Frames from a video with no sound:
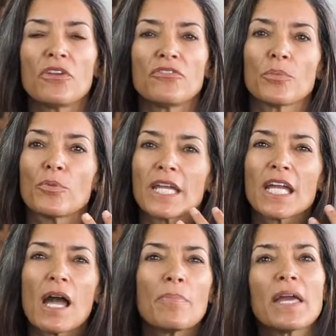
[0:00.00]
If you're
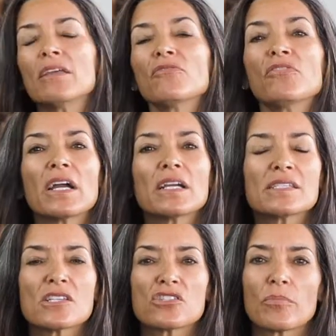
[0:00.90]
bringing up any
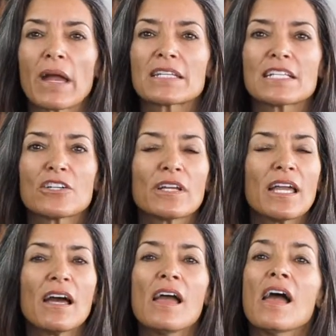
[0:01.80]
funguses or
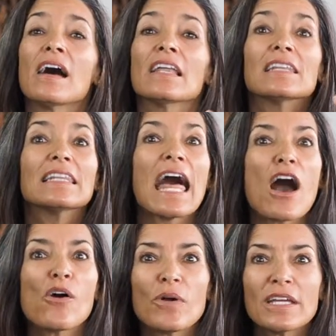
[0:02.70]
bacteria,
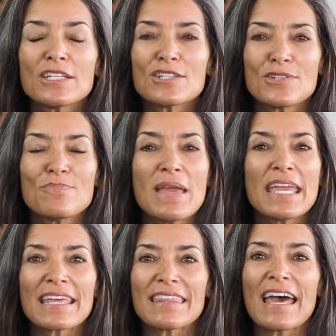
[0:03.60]
allow it to
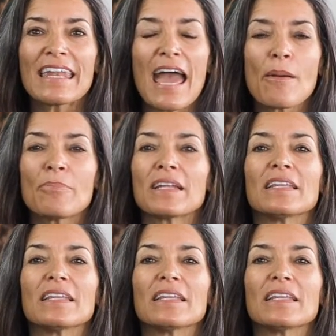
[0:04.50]
make that happen.